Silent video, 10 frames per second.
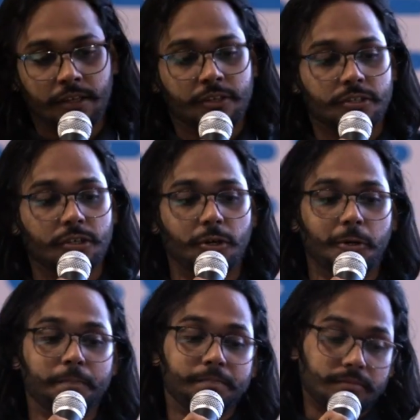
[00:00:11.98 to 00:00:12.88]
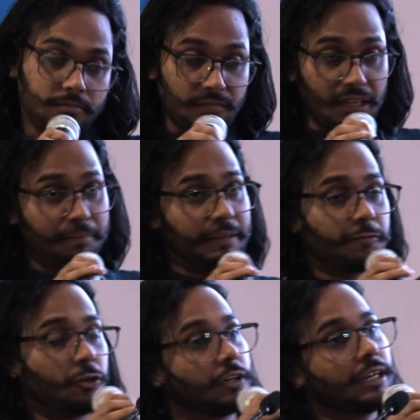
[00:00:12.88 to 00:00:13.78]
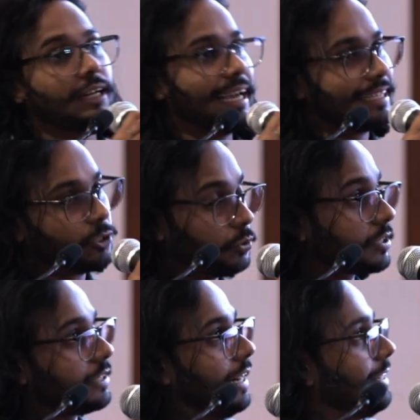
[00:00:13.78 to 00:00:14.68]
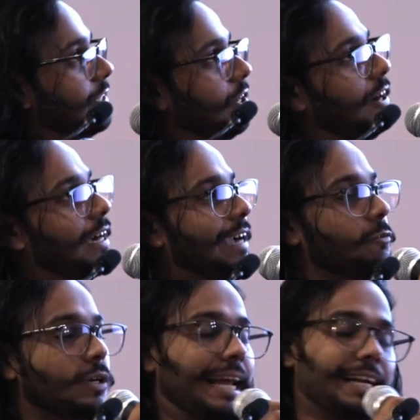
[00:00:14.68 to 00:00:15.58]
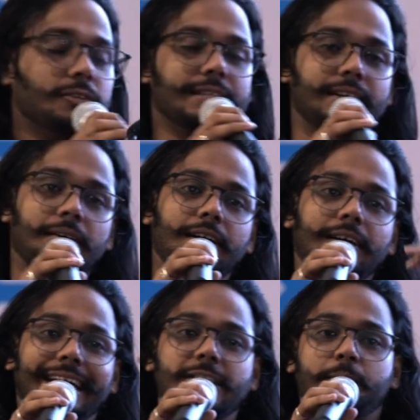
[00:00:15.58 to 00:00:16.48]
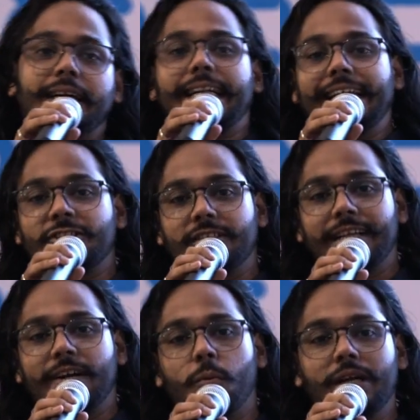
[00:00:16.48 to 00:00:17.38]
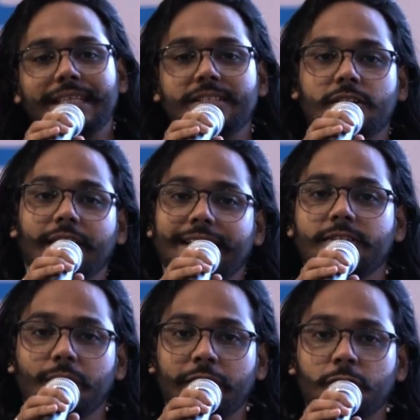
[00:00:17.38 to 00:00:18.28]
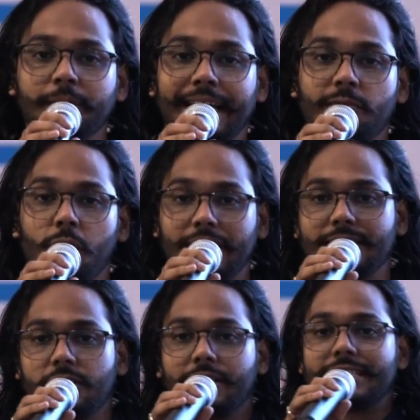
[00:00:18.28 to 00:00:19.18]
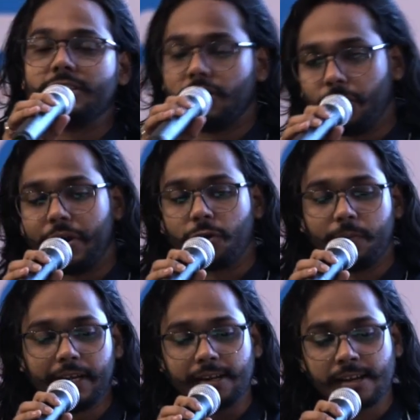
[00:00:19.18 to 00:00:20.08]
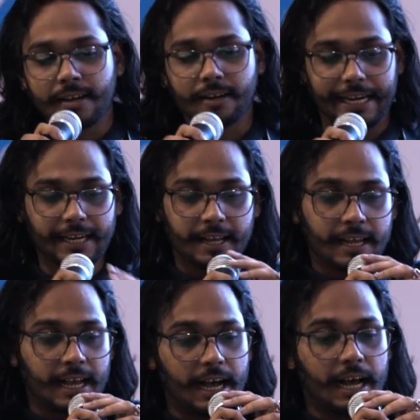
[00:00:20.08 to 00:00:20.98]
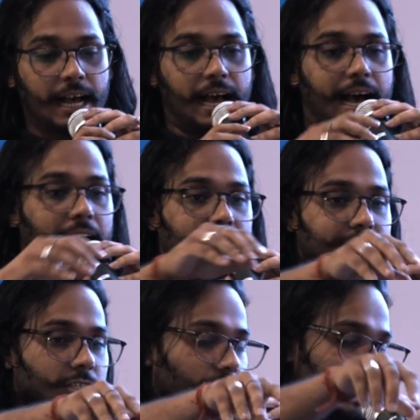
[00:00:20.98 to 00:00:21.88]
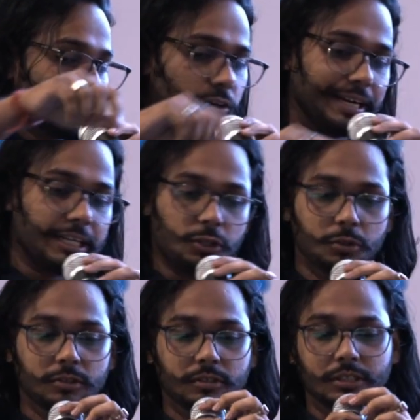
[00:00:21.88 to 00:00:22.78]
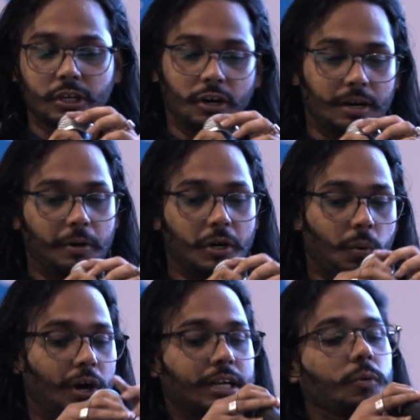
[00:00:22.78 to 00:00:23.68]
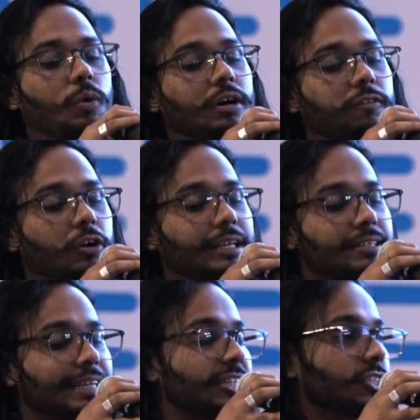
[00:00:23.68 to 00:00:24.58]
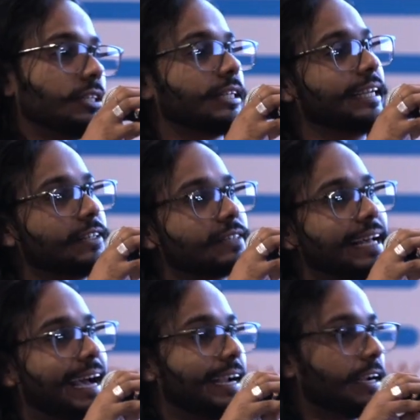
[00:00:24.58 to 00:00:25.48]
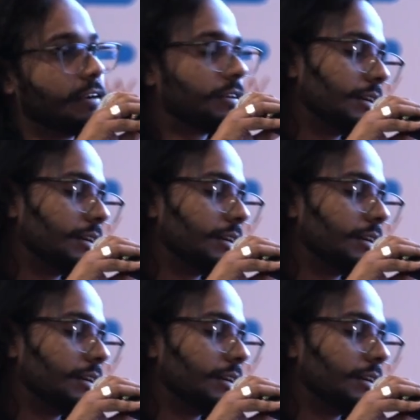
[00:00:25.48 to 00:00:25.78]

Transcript: So before I do start a talk, I would like to set a expectation that what this talk is going to be and what this talk is not going to be, right? This talk is going to talk about what workflow orchestration is, and